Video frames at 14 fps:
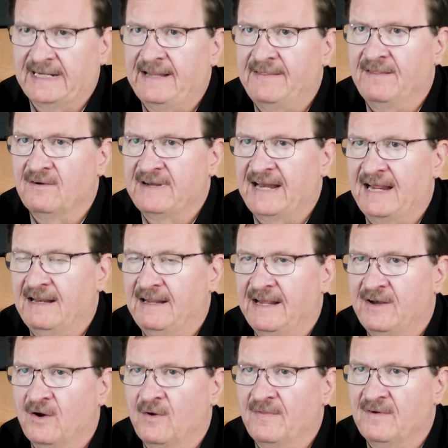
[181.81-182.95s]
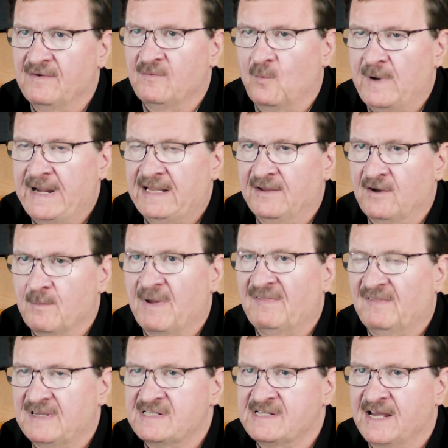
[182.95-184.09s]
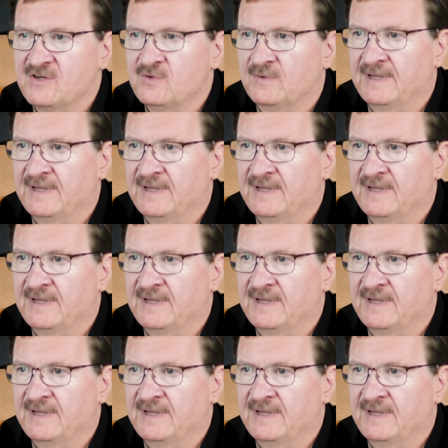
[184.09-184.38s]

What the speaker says: in their day, their weekly or monthly schedule,